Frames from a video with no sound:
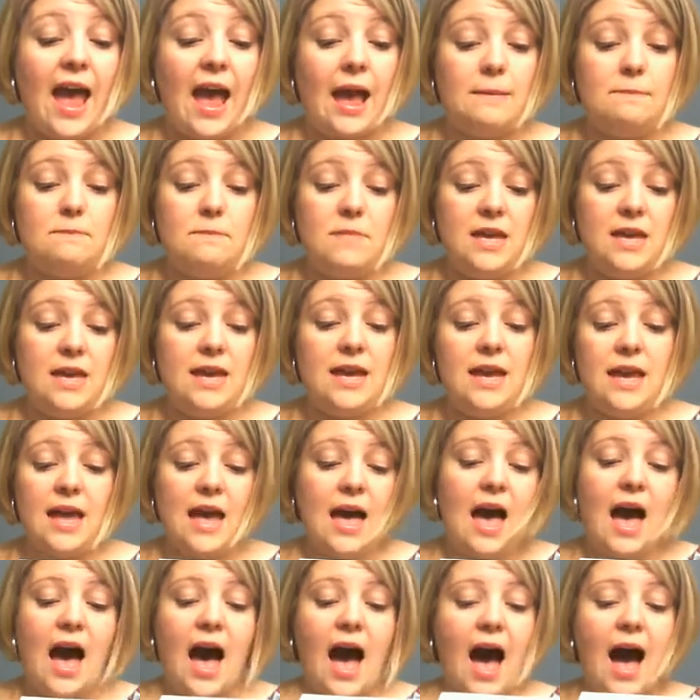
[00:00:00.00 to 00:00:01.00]
And me,
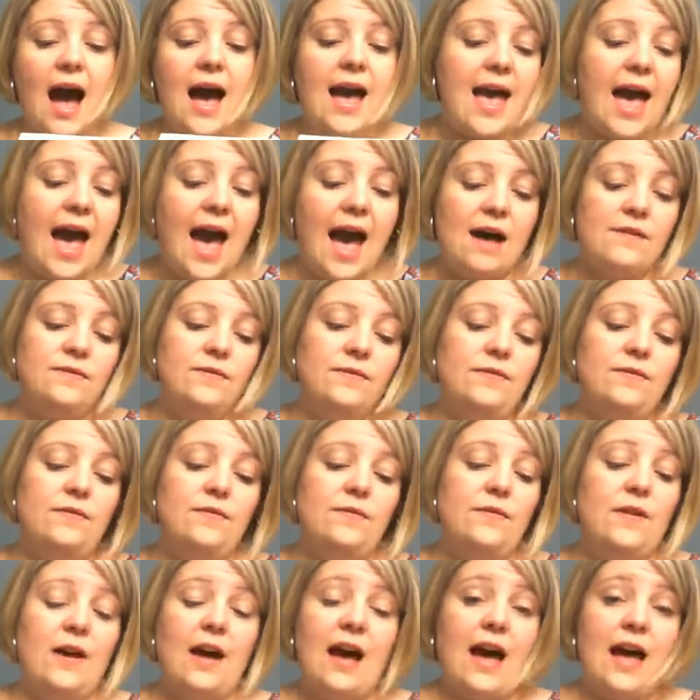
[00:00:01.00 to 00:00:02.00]
I
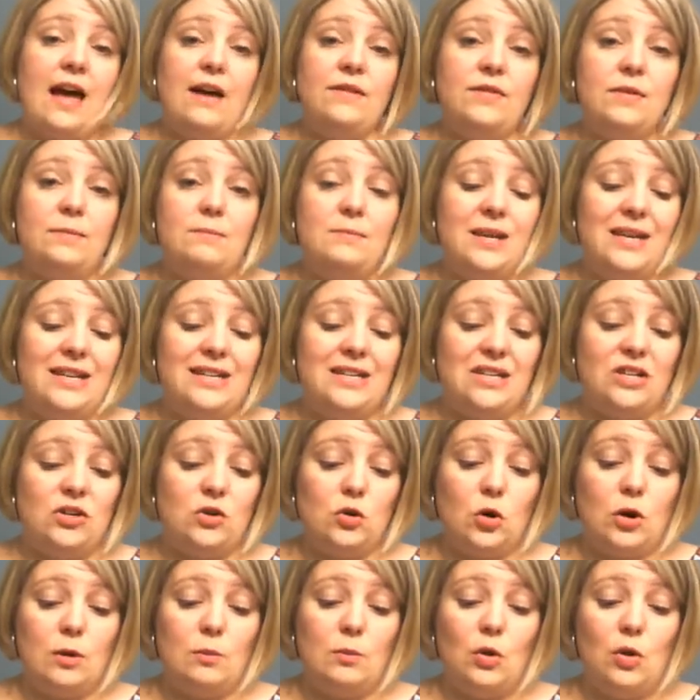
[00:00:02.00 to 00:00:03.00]
haven't been
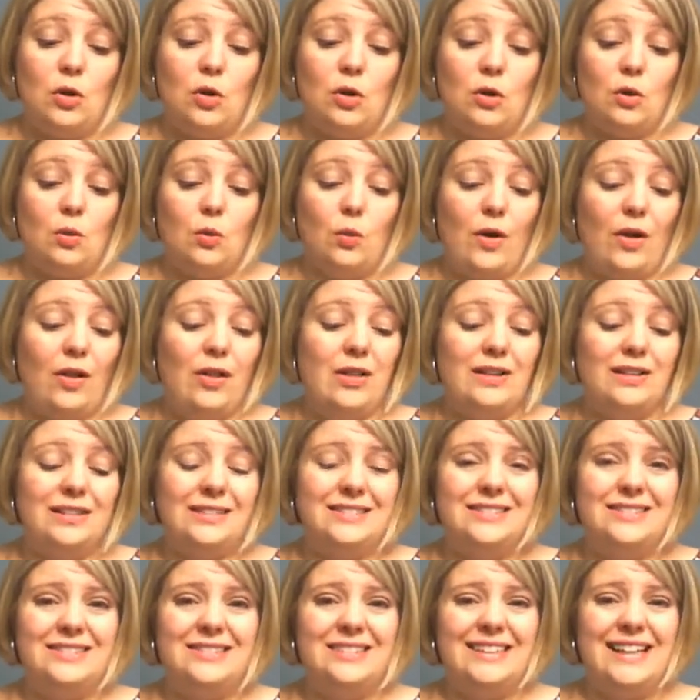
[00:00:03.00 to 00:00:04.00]
normal, well,
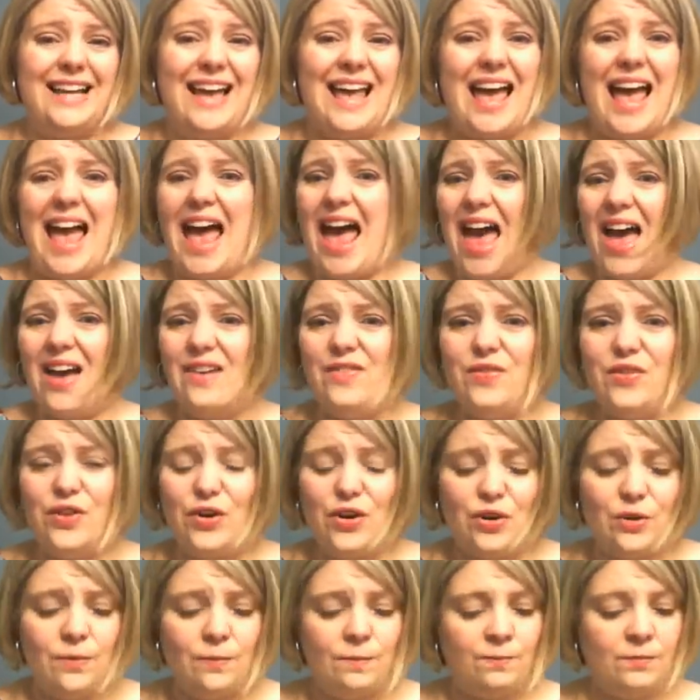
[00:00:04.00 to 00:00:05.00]

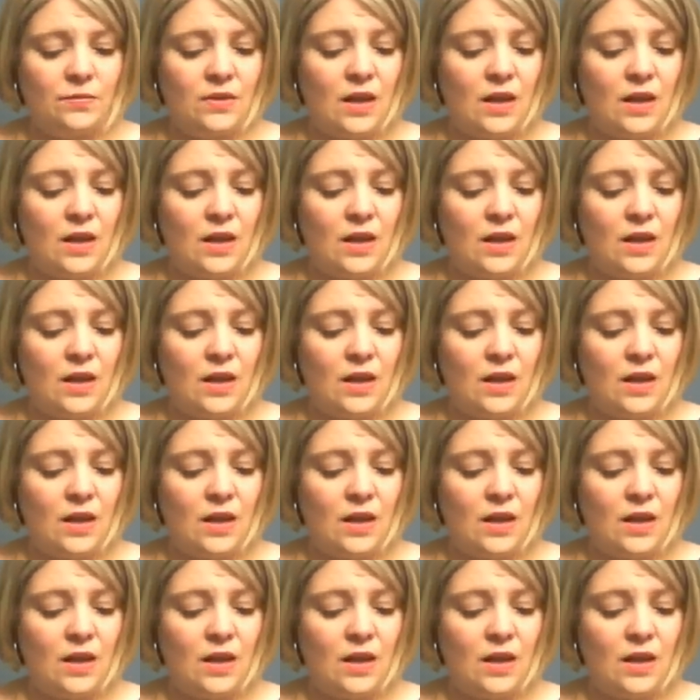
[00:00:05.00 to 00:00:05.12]
ever.